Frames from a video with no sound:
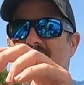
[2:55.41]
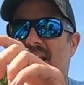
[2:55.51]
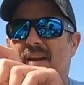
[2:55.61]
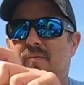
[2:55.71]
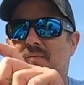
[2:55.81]

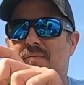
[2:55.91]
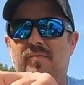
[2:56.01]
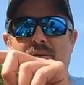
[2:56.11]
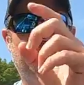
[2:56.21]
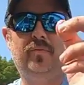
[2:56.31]
and
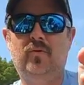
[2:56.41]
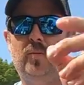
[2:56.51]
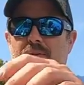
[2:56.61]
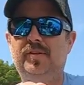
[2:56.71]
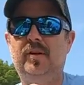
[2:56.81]
the
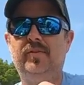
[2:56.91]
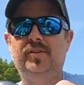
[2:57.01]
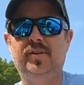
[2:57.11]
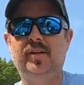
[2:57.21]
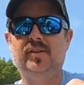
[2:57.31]
performance of
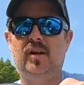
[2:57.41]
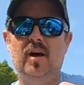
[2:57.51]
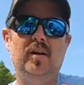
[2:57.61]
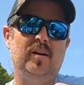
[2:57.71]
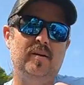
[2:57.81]
it is, is a
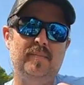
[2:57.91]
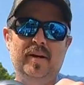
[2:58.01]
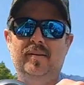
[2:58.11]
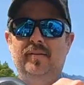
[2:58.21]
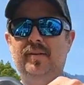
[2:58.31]
lot, lot
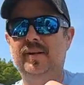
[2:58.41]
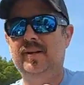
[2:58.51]
better.